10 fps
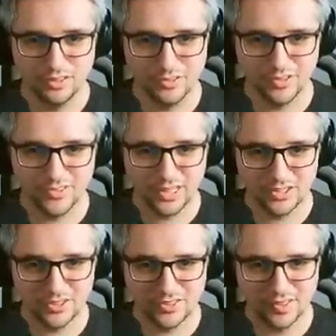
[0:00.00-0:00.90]
Or is
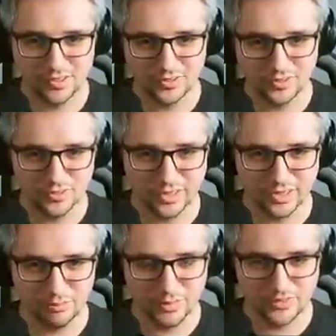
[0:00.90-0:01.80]
that just there to
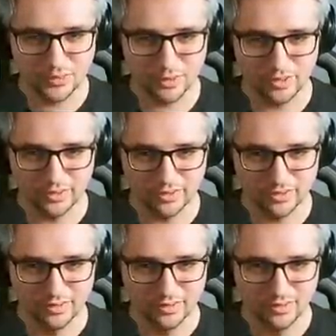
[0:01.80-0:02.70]
like mess with us?